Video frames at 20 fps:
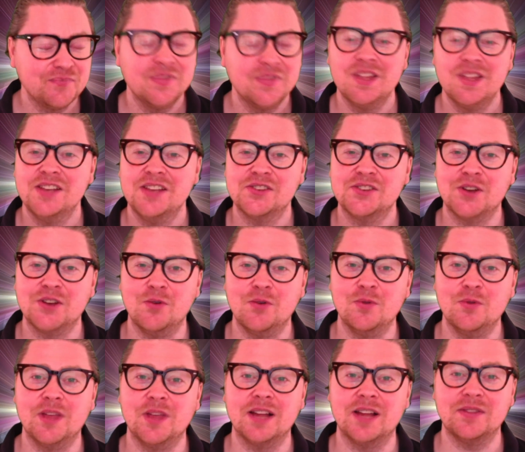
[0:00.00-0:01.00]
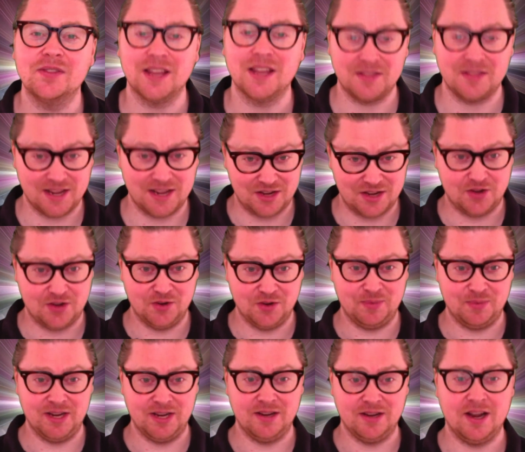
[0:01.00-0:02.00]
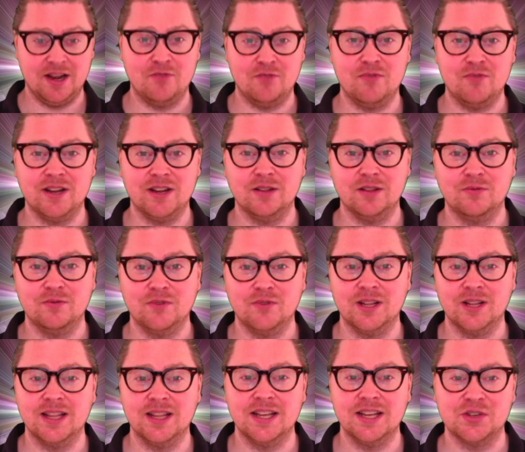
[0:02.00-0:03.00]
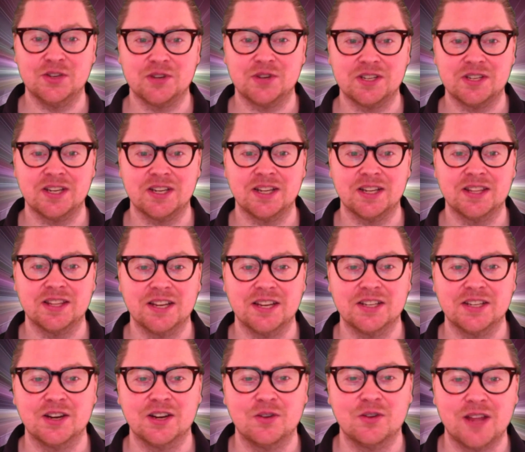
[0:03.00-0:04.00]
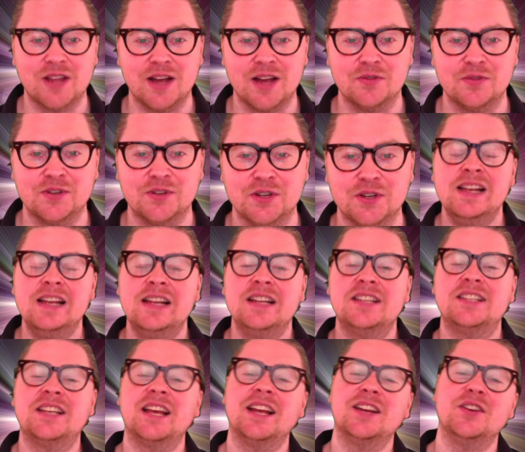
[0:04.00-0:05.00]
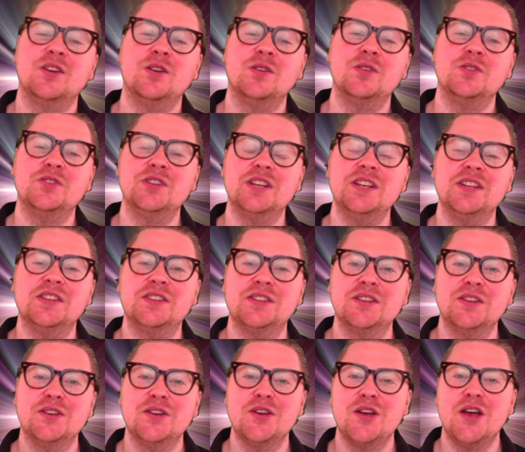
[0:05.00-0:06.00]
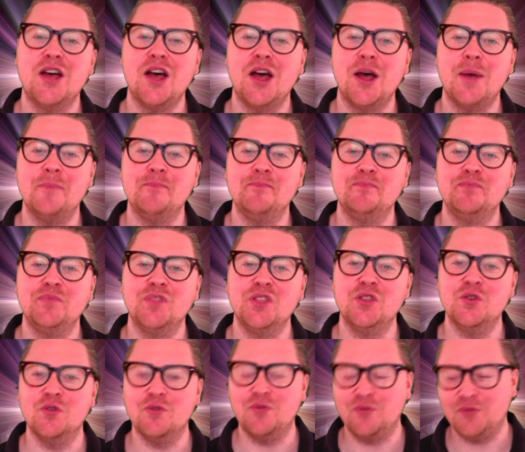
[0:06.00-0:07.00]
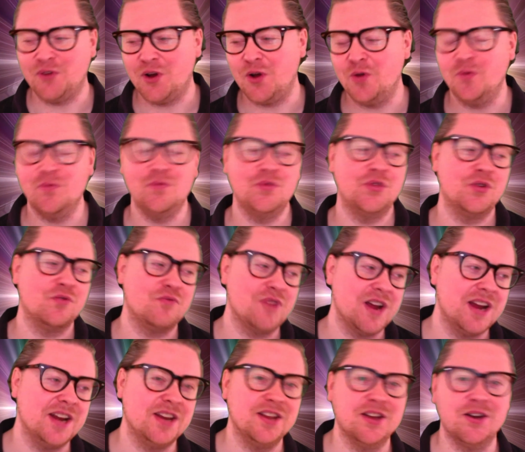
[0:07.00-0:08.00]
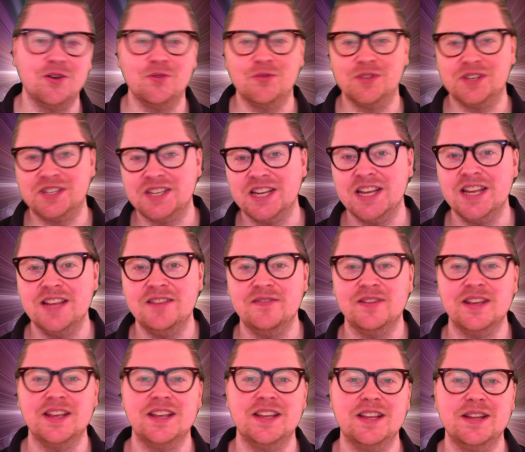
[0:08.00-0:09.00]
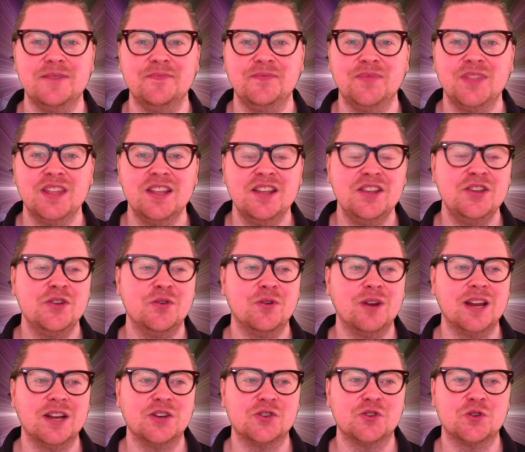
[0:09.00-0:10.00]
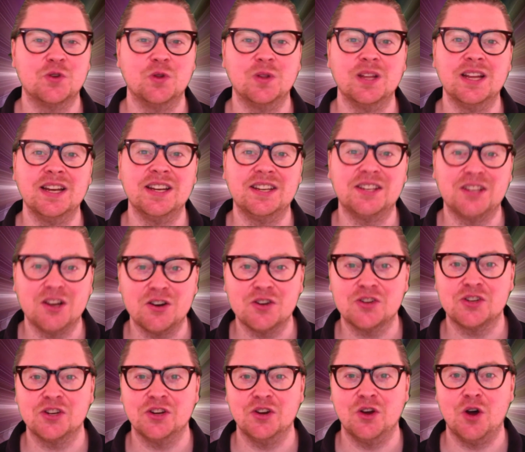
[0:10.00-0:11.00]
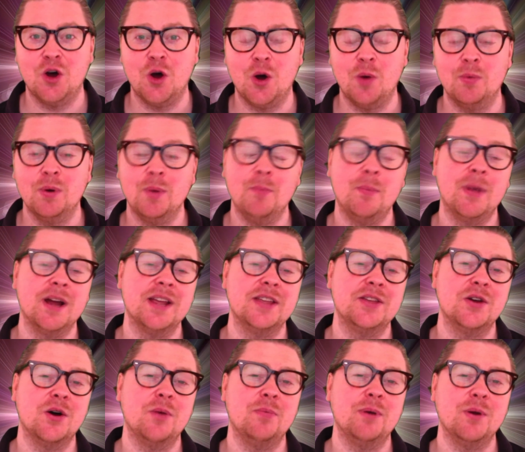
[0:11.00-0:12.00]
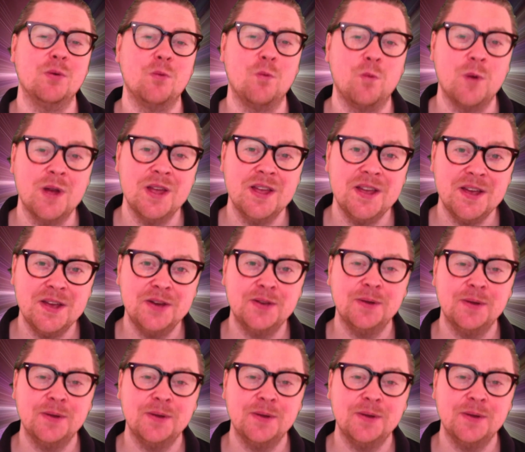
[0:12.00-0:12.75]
So that could be a real interesting thing to look out to. Technologies your phone, the radio, the TV, your electrical induction hob might go a bit weird.